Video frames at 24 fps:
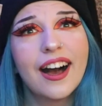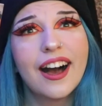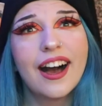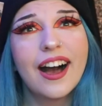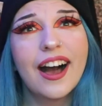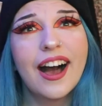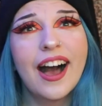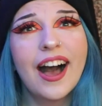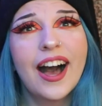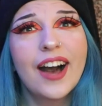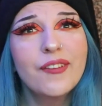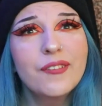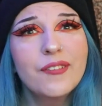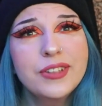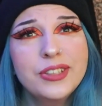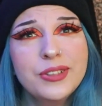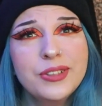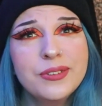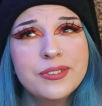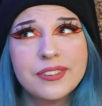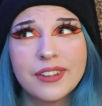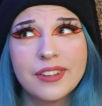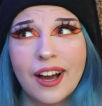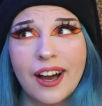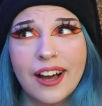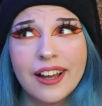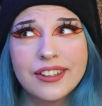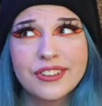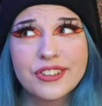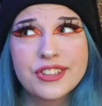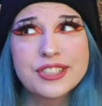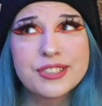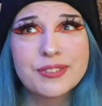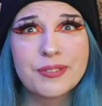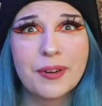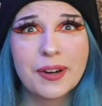how would you not
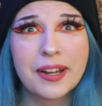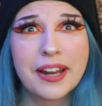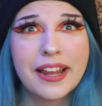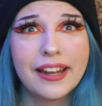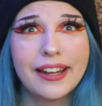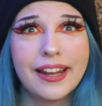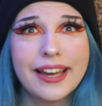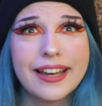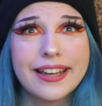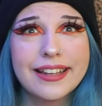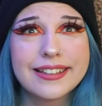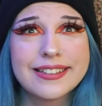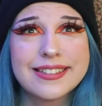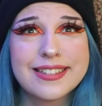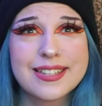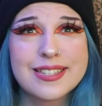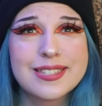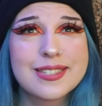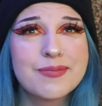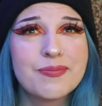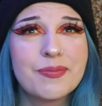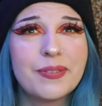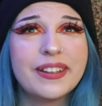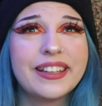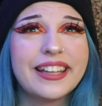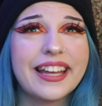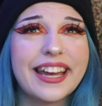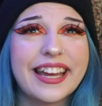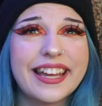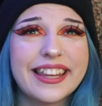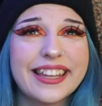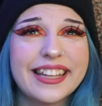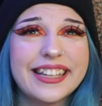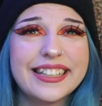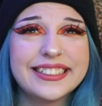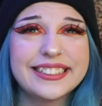just want to like
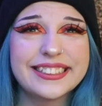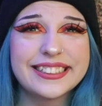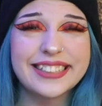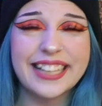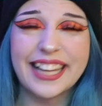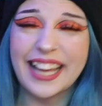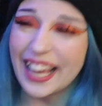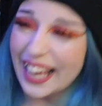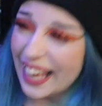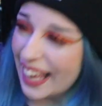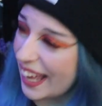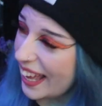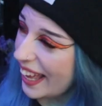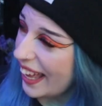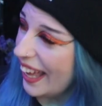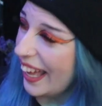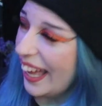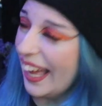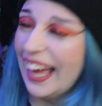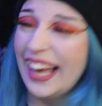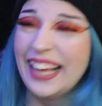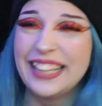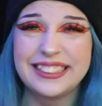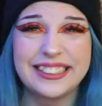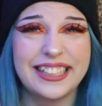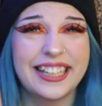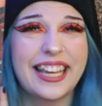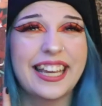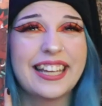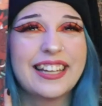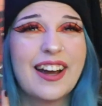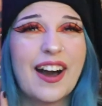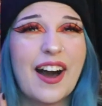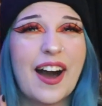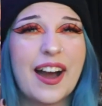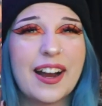display this as like
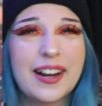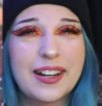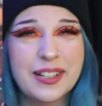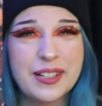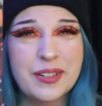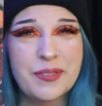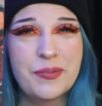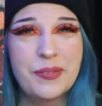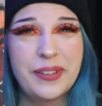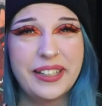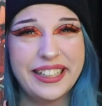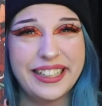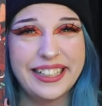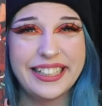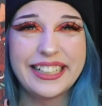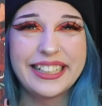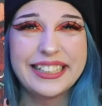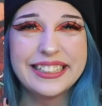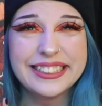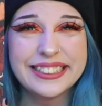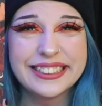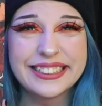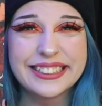an art piece?